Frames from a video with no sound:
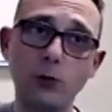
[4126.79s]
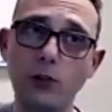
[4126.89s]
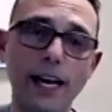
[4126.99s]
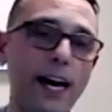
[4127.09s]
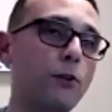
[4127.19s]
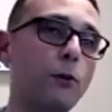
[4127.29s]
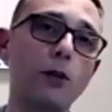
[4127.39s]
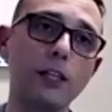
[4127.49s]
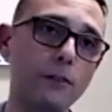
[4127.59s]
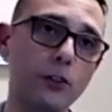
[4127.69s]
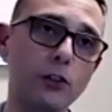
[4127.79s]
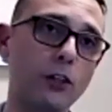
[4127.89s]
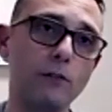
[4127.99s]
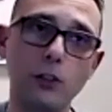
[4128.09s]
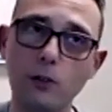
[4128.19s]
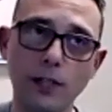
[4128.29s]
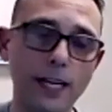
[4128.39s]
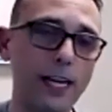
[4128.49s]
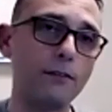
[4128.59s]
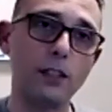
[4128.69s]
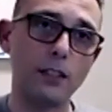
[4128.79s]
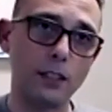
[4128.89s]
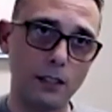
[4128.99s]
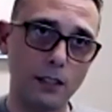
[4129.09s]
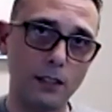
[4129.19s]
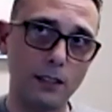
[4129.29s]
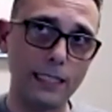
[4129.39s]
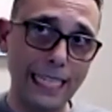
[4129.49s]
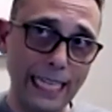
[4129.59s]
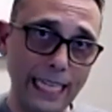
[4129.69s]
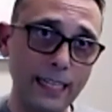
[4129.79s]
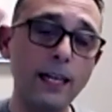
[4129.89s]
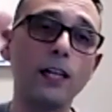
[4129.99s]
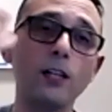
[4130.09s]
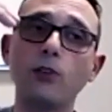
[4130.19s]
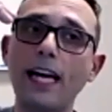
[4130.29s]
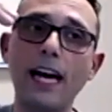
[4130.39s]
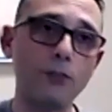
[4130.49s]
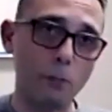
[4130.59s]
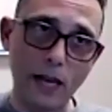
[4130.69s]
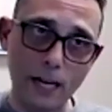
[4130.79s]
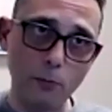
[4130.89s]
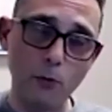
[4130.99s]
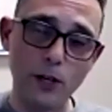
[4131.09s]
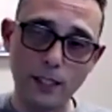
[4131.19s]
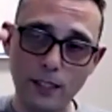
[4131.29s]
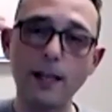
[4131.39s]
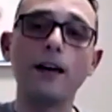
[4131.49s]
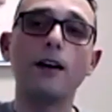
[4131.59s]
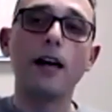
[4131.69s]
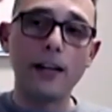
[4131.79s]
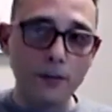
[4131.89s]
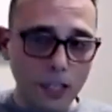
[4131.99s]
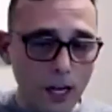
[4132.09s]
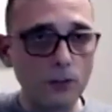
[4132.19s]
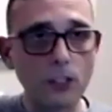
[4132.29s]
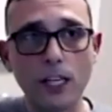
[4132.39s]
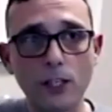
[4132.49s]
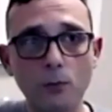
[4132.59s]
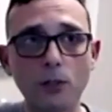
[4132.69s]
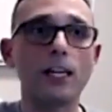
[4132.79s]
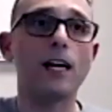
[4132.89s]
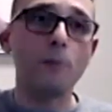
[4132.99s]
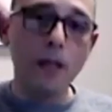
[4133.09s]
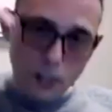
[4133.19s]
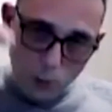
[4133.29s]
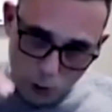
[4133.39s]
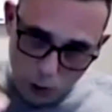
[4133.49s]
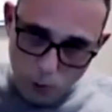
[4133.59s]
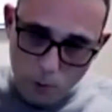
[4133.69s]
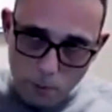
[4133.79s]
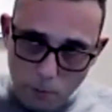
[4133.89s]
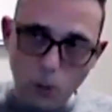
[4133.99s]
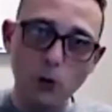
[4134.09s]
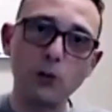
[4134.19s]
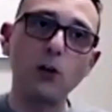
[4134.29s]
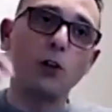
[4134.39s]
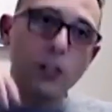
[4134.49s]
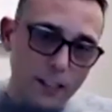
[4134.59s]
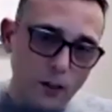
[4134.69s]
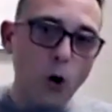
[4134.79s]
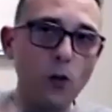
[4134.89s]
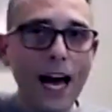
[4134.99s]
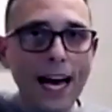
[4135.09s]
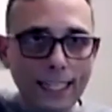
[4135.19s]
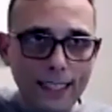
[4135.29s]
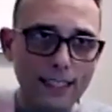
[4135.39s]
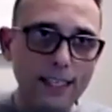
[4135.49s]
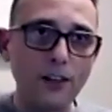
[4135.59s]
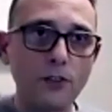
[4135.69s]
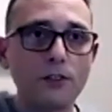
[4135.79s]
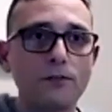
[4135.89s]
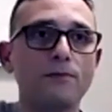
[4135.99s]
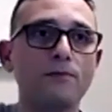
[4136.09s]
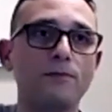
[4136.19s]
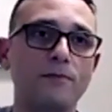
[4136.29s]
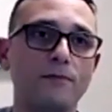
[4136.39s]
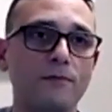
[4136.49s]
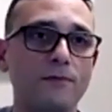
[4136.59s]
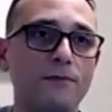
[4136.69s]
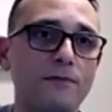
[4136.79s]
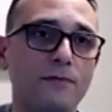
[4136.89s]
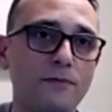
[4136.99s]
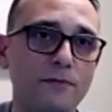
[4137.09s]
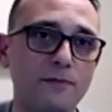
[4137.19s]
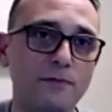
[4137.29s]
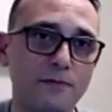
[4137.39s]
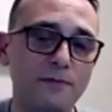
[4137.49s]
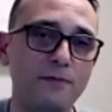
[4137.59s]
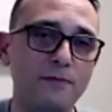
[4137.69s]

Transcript: Do they have the money for your service? Do they have the the the need? Do they have the pain points? And you have a conversation with them. You show them a proposal all that is sales. Beautiful. Love that.